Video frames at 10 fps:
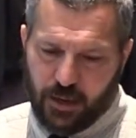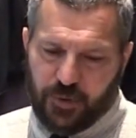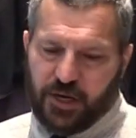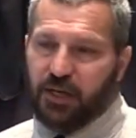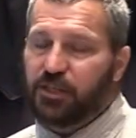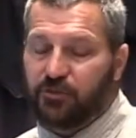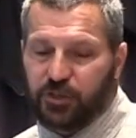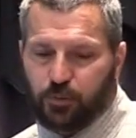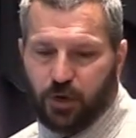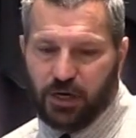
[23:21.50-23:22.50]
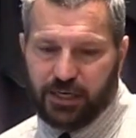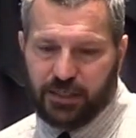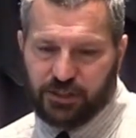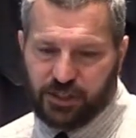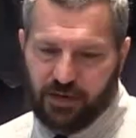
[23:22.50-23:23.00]
Because of his work in
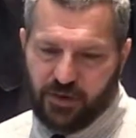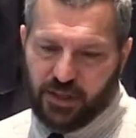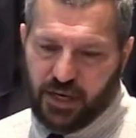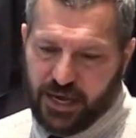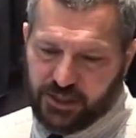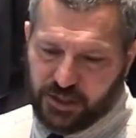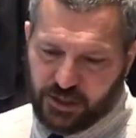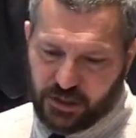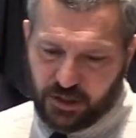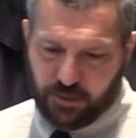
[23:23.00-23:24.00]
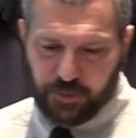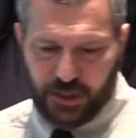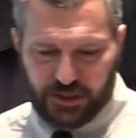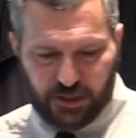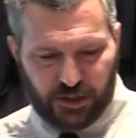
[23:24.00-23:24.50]
deceiving the nations into
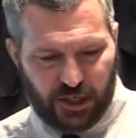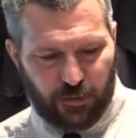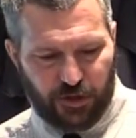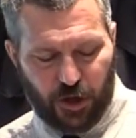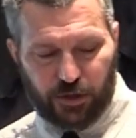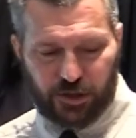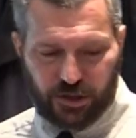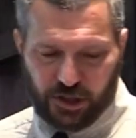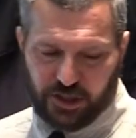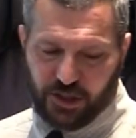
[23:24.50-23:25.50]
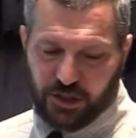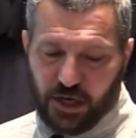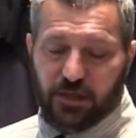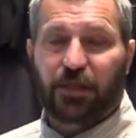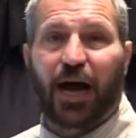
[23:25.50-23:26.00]
complacency with notions such as
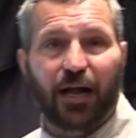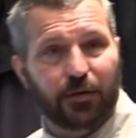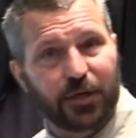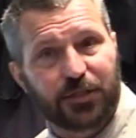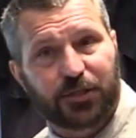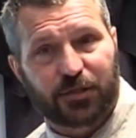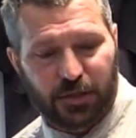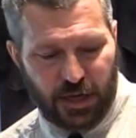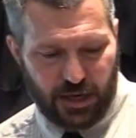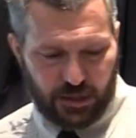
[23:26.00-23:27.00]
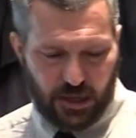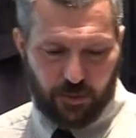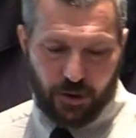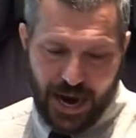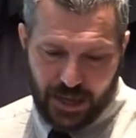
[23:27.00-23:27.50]
tolerance,
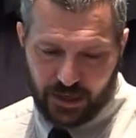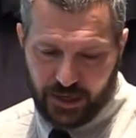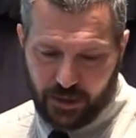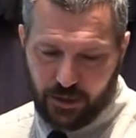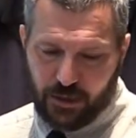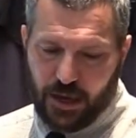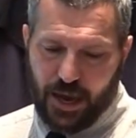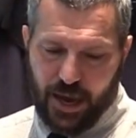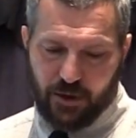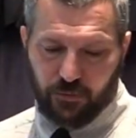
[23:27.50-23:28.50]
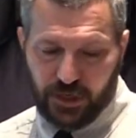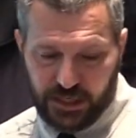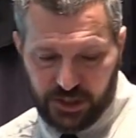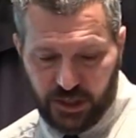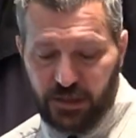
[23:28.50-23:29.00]
liberality, and
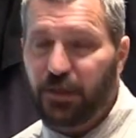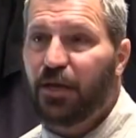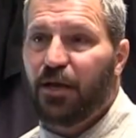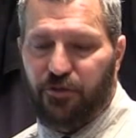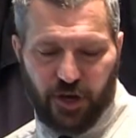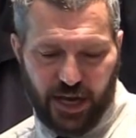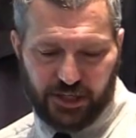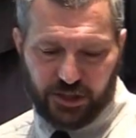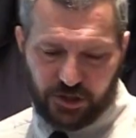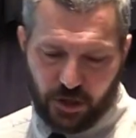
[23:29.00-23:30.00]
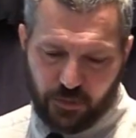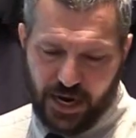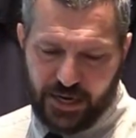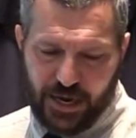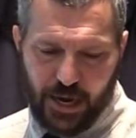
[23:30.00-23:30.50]
reason, the nations are
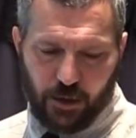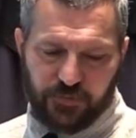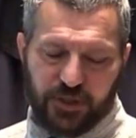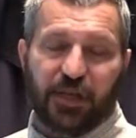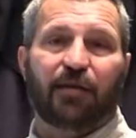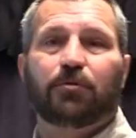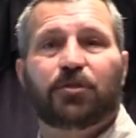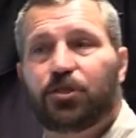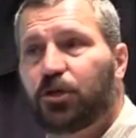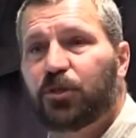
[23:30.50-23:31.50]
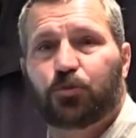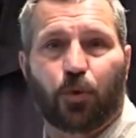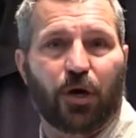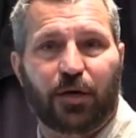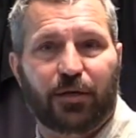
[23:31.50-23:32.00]
ready to help the devil to do his
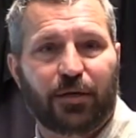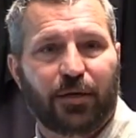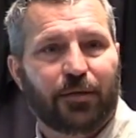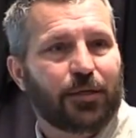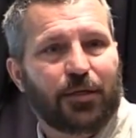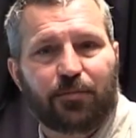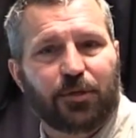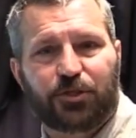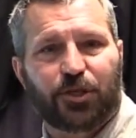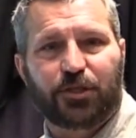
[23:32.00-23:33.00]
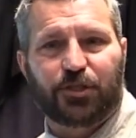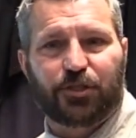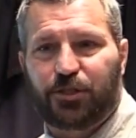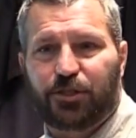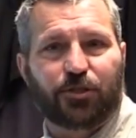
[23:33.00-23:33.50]
work. The liberal churches
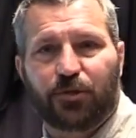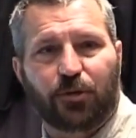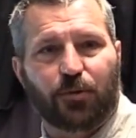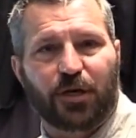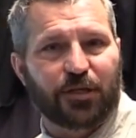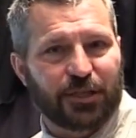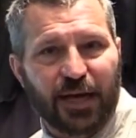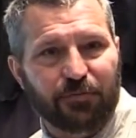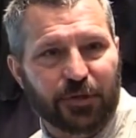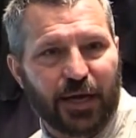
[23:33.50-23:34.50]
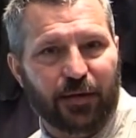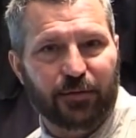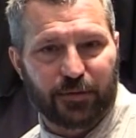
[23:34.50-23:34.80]
are just doing the work of the devil now.